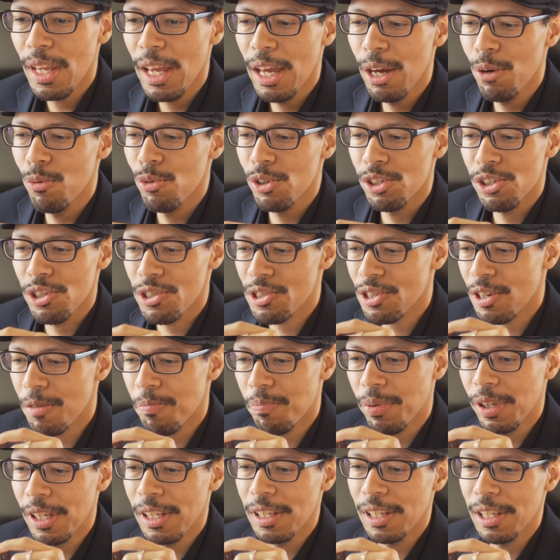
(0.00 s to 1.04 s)
it would just
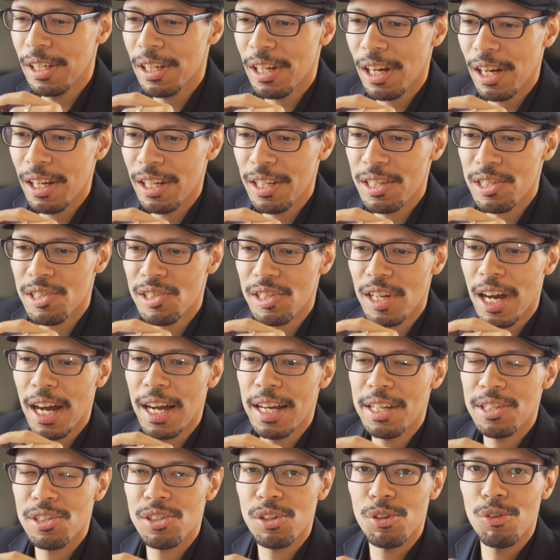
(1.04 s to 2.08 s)
completely cut his
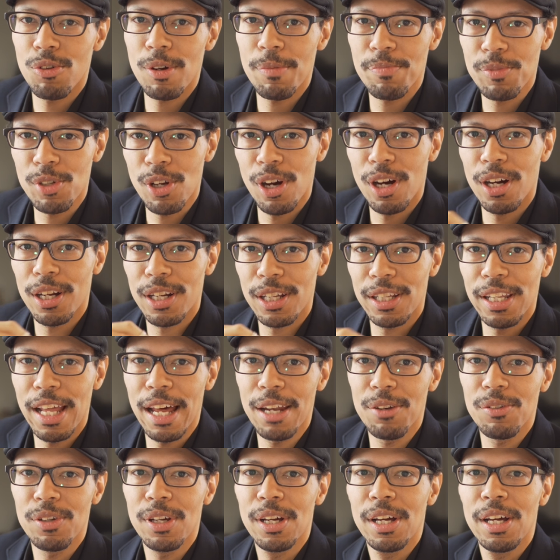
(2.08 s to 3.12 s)
ties to Krypton, and
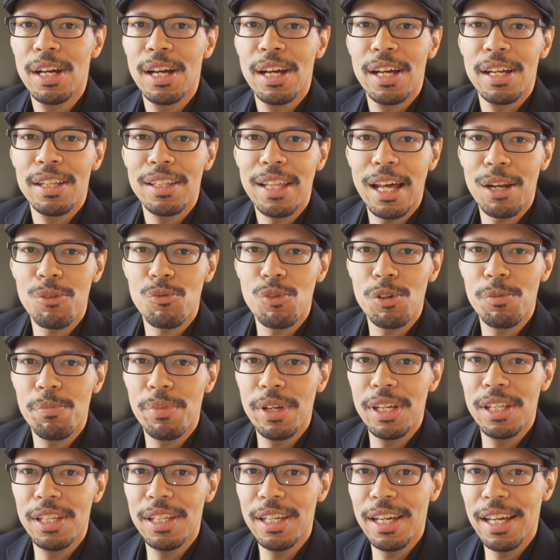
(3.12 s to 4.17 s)
that would
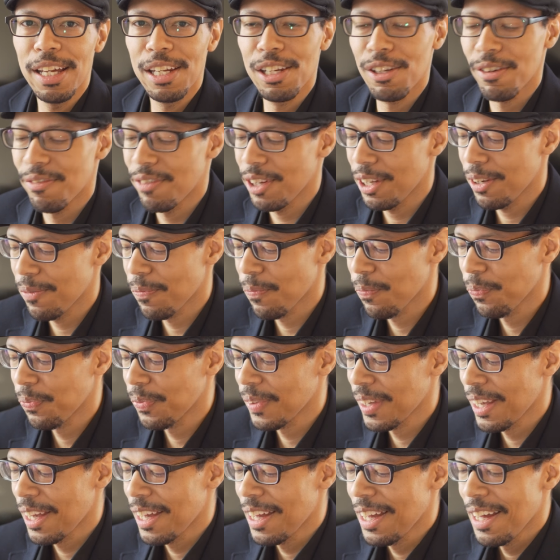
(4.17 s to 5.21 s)
be the end of it.
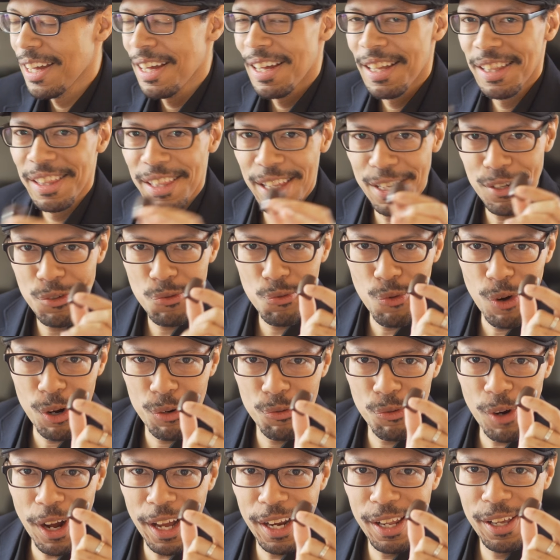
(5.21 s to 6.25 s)
This
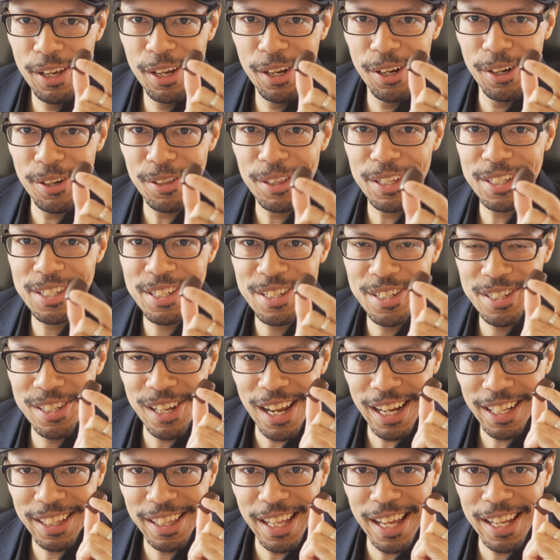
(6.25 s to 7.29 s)
one right here, this is
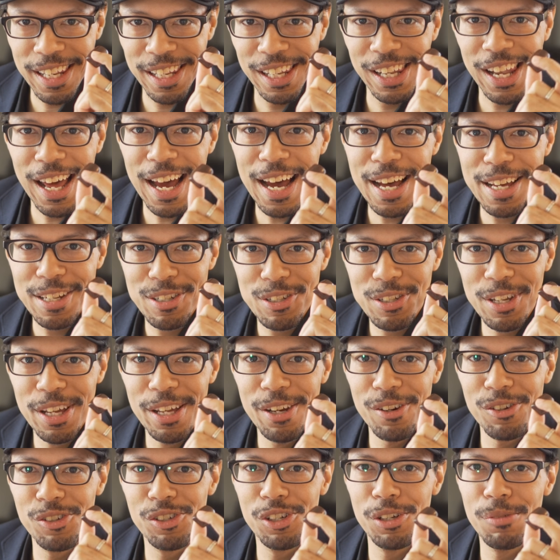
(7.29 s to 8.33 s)
like that last
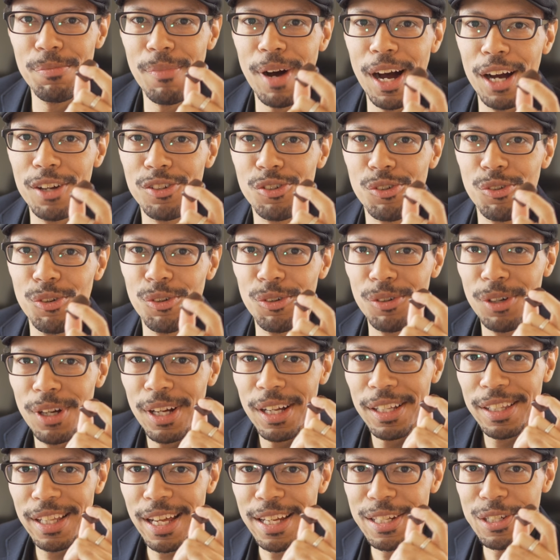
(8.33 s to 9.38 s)
energy module
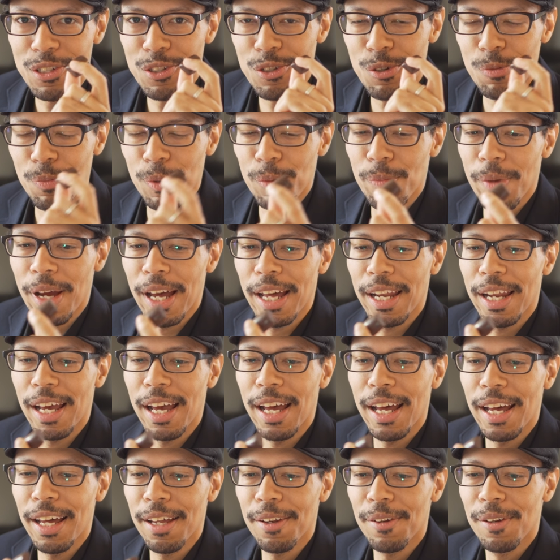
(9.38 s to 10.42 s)
that Superman
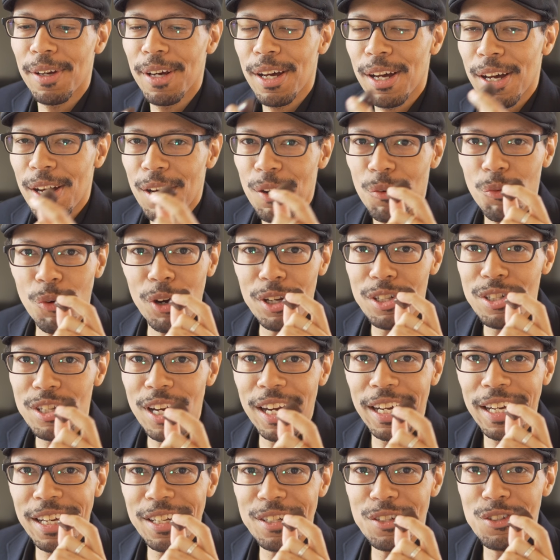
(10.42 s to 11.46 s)
had. Once
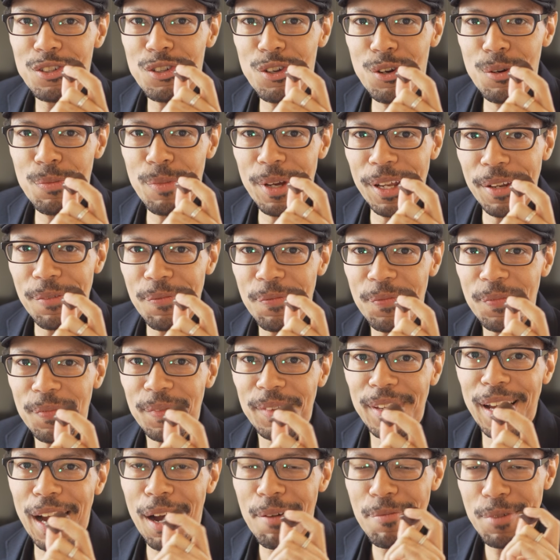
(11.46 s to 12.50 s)
I consume it,
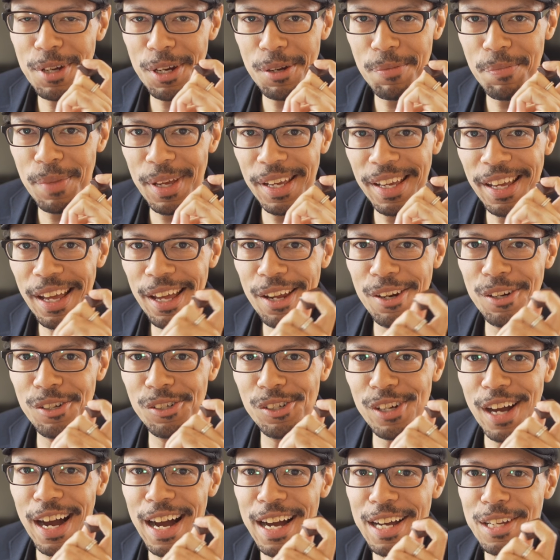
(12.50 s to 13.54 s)
I'm gonna be
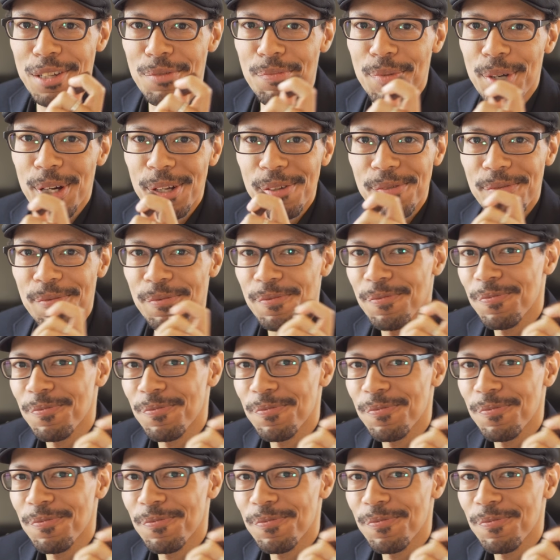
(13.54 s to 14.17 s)
energized, but